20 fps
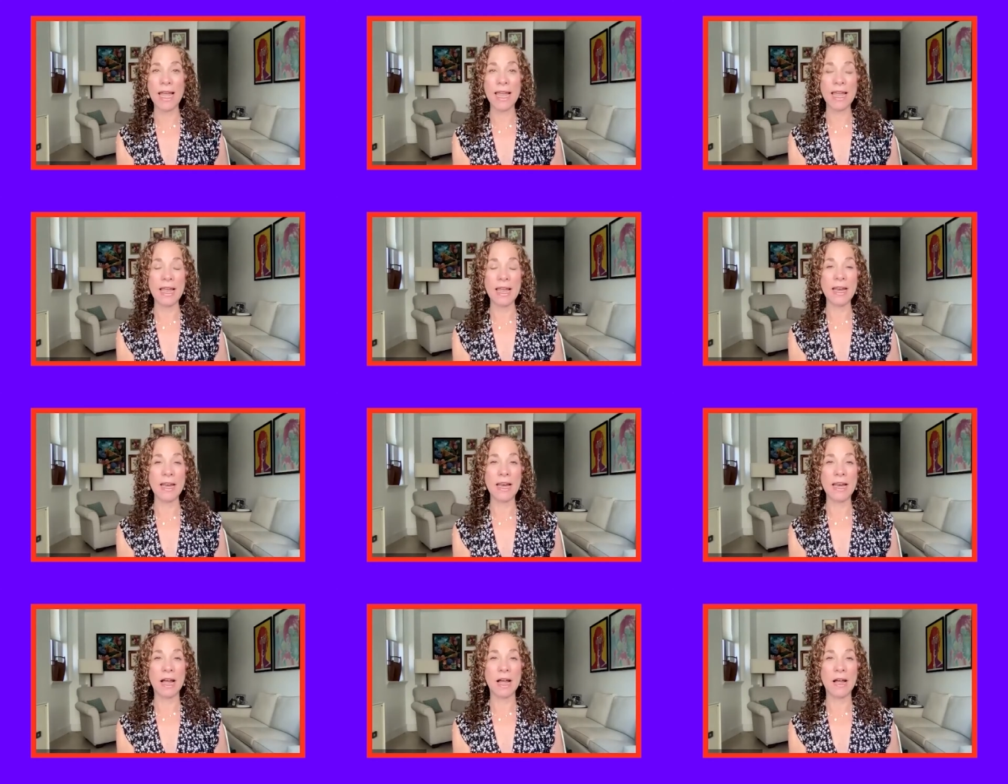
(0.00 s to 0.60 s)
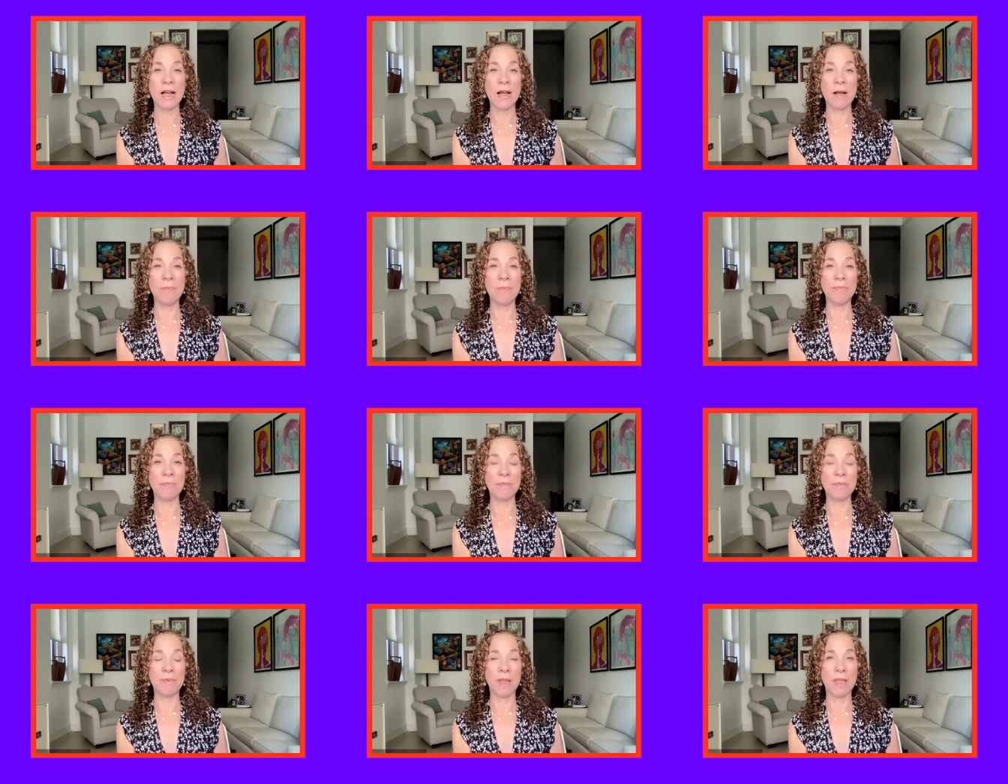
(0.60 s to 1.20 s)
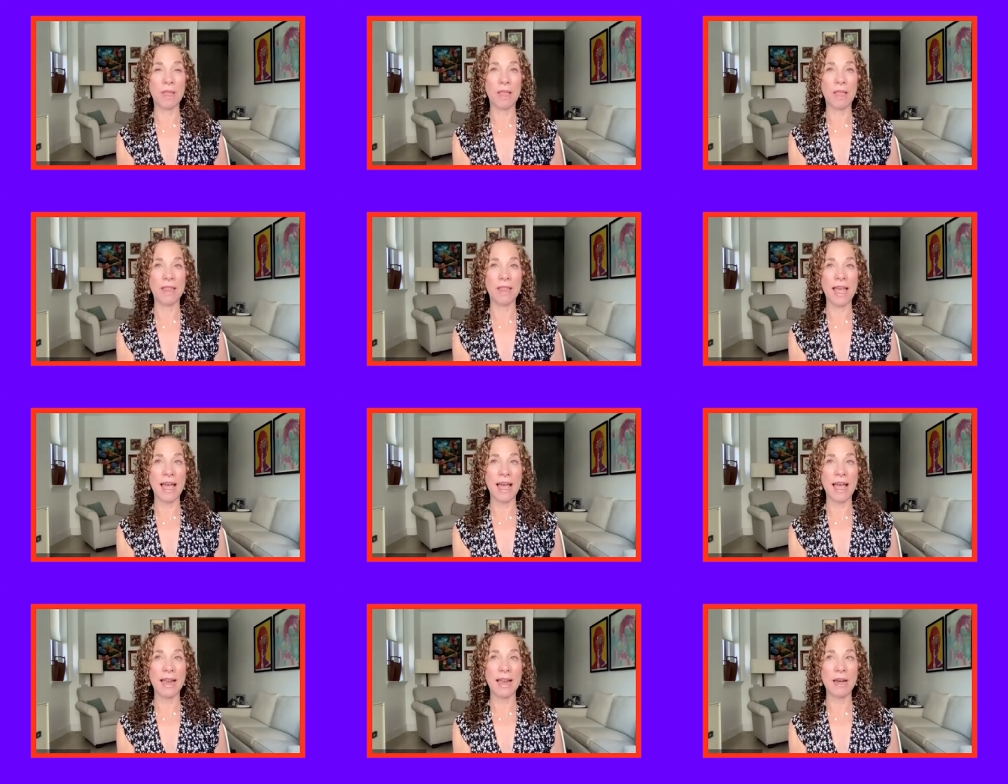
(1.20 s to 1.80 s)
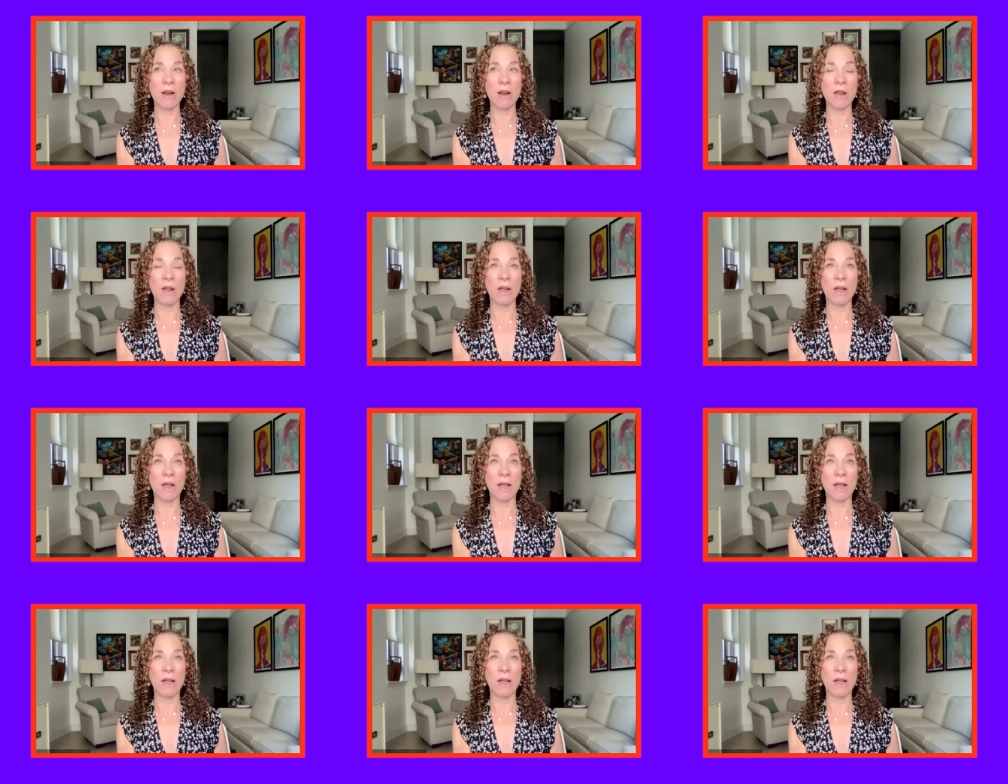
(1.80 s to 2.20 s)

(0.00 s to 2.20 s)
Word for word: in um, that